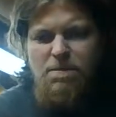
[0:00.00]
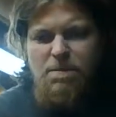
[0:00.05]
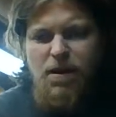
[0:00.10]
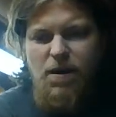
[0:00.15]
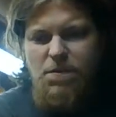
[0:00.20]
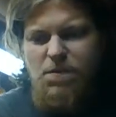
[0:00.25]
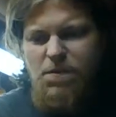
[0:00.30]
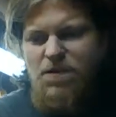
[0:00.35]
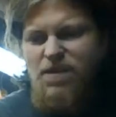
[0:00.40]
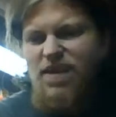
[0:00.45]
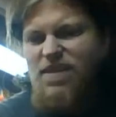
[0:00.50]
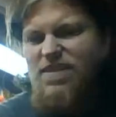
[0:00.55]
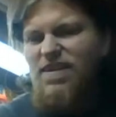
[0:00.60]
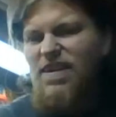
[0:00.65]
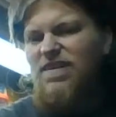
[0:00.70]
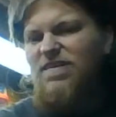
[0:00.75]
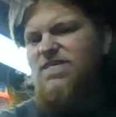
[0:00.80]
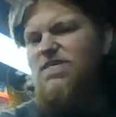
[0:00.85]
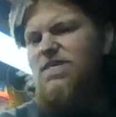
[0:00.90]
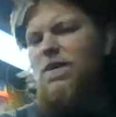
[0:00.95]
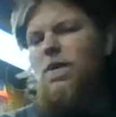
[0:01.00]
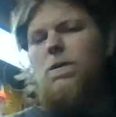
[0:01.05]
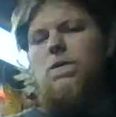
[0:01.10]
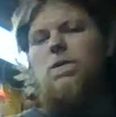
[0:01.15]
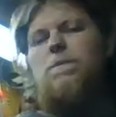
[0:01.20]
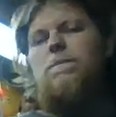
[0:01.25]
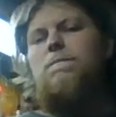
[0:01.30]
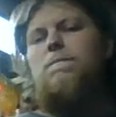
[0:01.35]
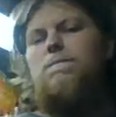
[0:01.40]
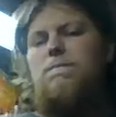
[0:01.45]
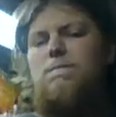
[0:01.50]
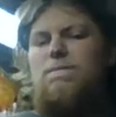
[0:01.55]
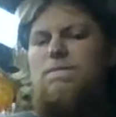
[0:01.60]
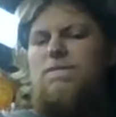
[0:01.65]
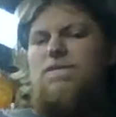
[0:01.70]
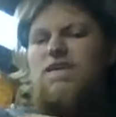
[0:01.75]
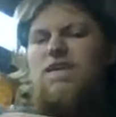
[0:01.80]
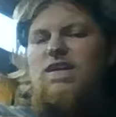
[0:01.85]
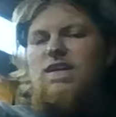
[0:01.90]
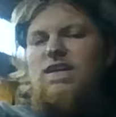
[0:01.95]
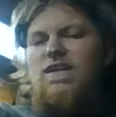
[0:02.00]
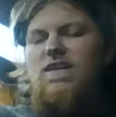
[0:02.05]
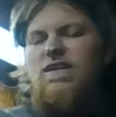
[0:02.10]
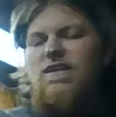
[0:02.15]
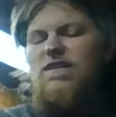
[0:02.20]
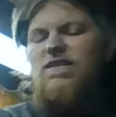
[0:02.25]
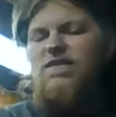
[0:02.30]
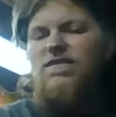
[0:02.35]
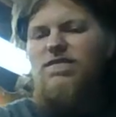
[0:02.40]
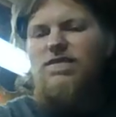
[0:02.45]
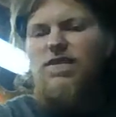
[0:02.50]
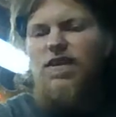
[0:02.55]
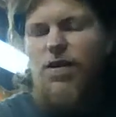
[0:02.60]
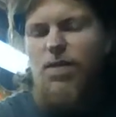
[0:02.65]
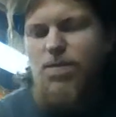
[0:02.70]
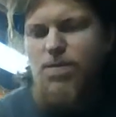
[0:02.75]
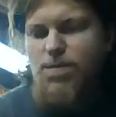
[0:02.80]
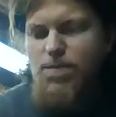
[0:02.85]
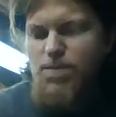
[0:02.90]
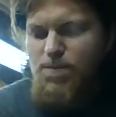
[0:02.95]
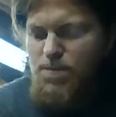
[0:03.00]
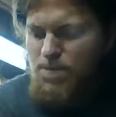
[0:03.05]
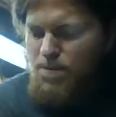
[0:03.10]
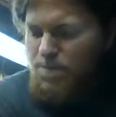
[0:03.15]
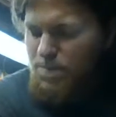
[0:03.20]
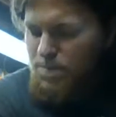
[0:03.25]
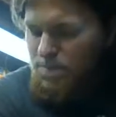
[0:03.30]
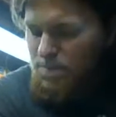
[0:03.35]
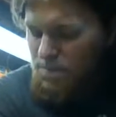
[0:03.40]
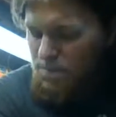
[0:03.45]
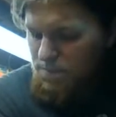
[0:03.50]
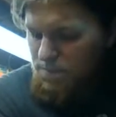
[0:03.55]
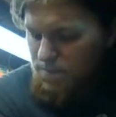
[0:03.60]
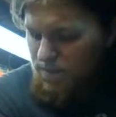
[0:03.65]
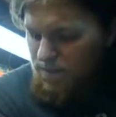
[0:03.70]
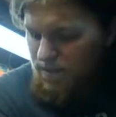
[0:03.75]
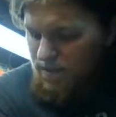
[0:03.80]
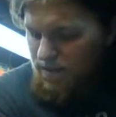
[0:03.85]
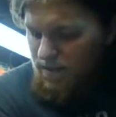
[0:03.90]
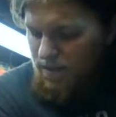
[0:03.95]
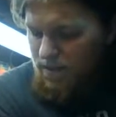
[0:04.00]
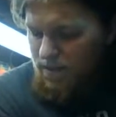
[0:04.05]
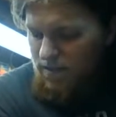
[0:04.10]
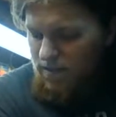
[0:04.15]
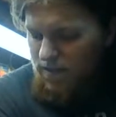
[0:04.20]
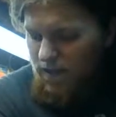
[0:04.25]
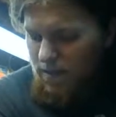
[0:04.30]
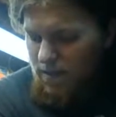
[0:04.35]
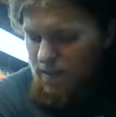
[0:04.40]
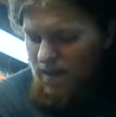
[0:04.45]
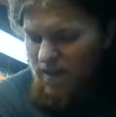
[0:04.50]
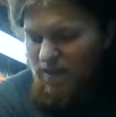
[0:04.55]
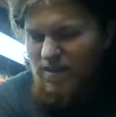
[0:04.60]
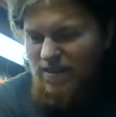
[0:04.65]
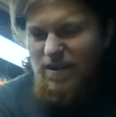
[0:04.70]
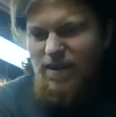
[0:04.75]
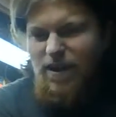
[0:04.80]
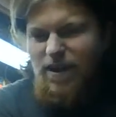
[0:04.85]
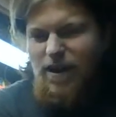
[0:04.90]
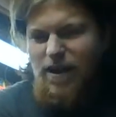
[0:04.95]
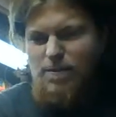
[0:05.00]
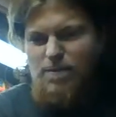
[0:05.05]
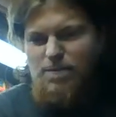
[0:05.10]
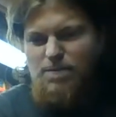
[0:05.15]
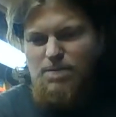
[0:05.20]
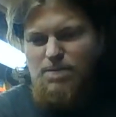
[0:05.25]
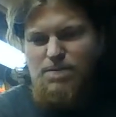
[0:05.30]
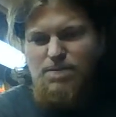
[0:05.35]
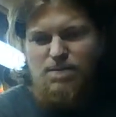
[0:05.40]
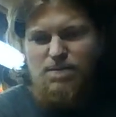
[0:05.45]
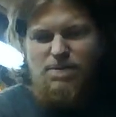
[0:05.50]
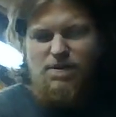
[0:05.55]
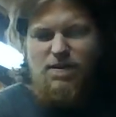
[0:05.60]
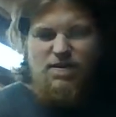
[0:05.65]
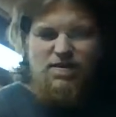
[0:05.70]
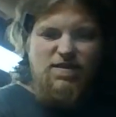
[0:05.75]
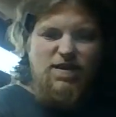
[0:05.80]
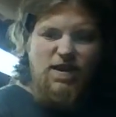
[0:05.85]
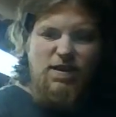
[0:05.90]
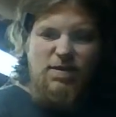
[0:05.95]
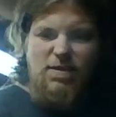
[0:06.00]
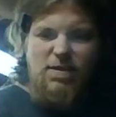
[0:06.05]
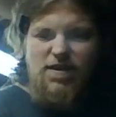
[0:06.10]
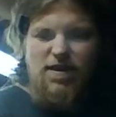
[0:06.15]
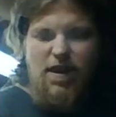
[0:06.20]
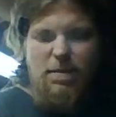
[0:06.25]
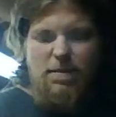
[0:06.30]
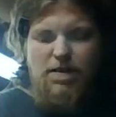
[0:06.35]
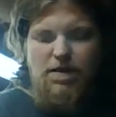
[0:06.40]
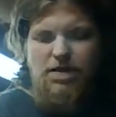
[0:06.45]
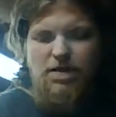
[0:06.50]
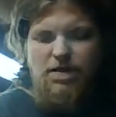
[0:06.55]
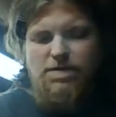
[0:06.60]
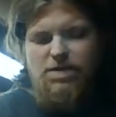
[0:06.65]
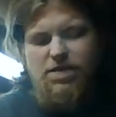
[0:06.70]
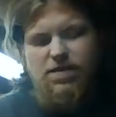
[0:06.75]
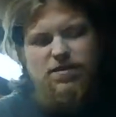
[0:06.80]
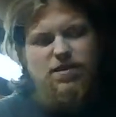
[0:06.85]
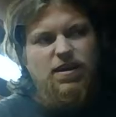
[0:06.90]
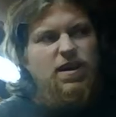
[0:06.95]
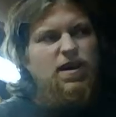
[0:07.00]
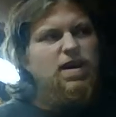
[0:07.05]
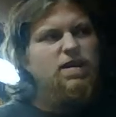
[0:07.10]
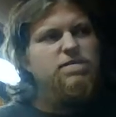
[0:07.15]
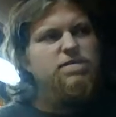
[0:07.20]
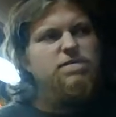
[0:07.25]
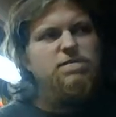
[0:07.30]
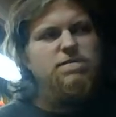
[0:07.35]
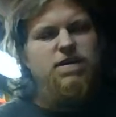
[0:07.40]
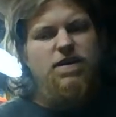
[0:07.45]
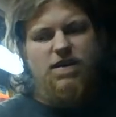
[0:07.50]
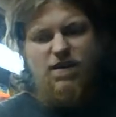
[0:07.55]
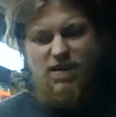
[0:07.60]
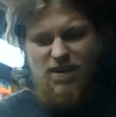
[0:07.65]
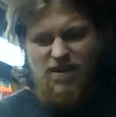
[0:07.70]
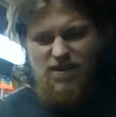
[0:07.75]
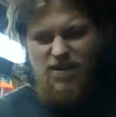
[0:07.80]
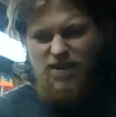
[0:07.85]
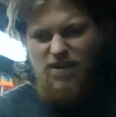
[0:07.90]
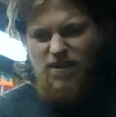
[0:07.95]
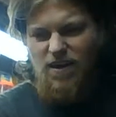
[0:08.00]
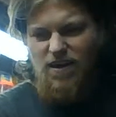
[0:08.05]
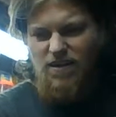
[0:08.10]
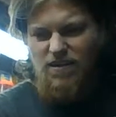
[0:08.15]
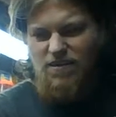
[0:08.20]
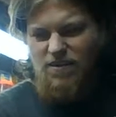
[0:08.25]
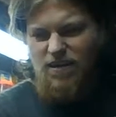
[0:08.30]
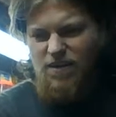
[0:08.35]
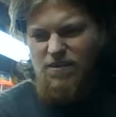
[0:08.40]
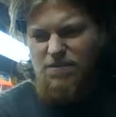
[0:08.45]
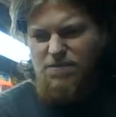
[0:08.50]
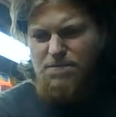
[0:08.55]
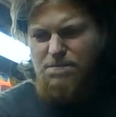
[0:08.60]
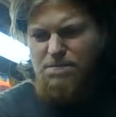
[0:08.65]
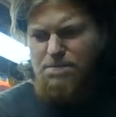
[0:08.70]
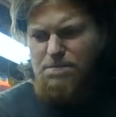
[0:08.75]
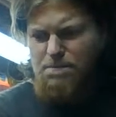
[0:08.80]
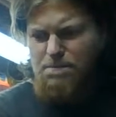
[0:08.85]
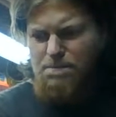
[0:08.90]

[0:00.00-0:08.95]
But we'll let that soak. So, I was going back to gaming. I was talking about gaming in the first half. Going to continue that discussion.